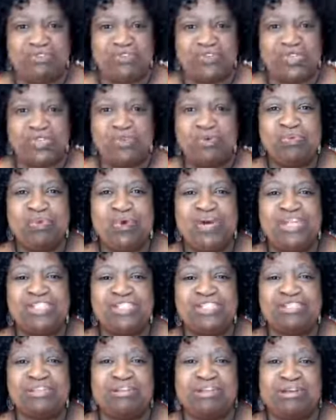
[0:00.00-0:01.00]
If you
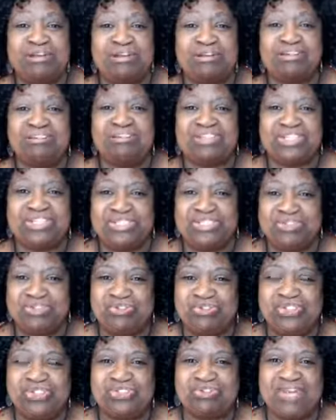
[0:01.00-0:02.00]
want to learn
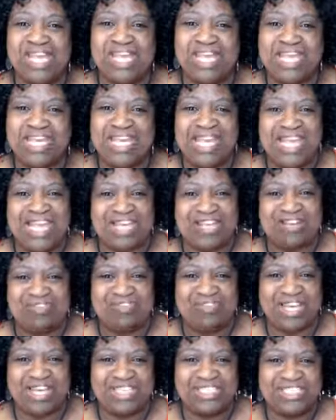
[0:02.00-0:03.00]
to trade and
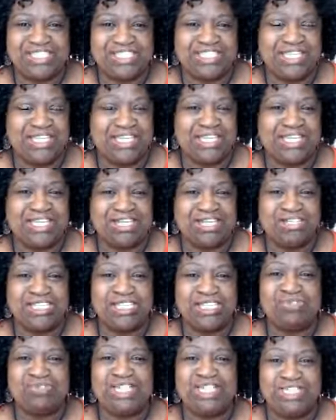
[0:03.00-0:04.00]
invest in our
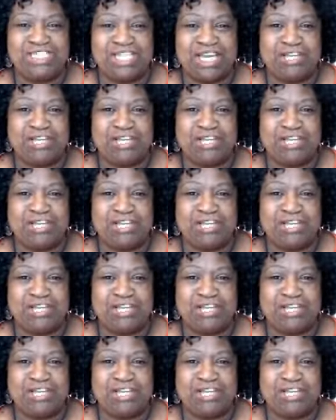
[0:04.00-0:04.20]
U.S.